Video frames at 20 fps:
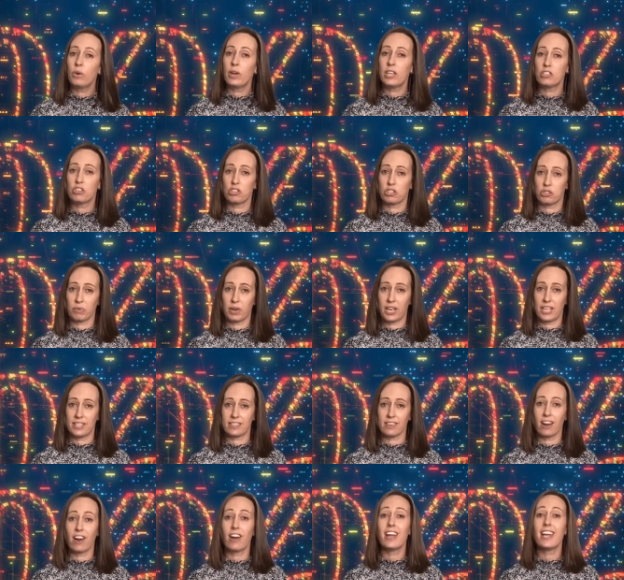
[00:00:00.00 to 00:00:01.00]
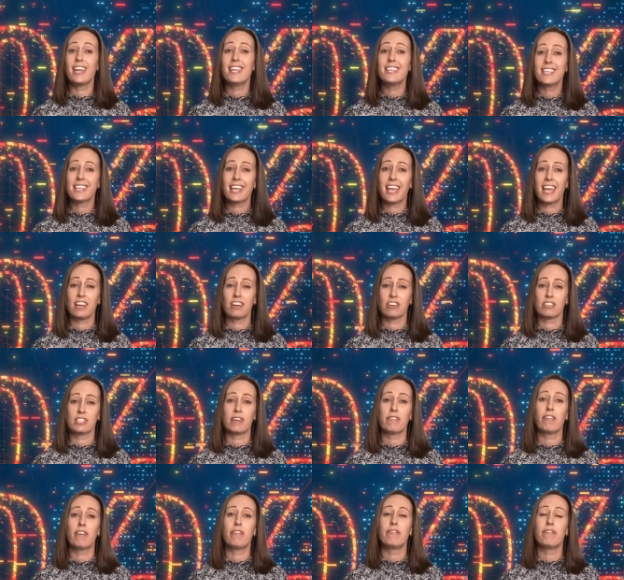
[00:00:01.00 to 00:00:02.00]
interest rates are indicators
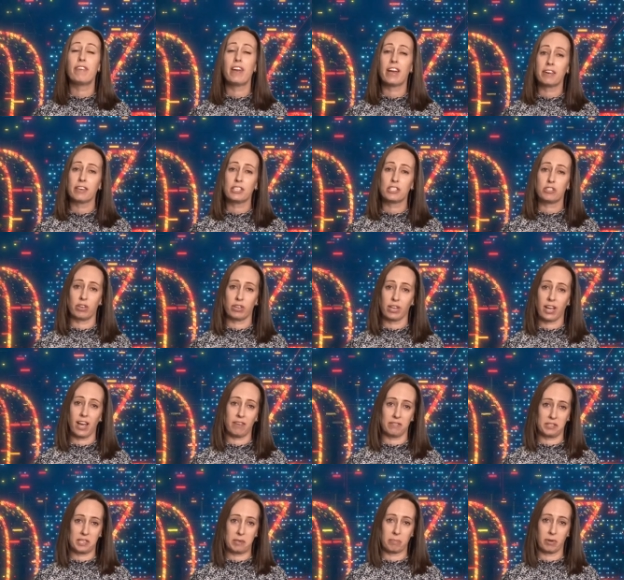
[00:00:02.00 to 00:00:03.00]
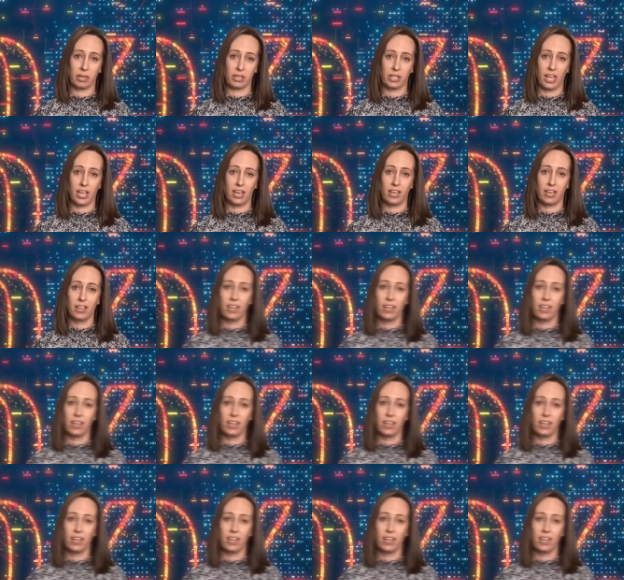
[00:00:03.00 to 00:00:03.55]
of a very strong housing market.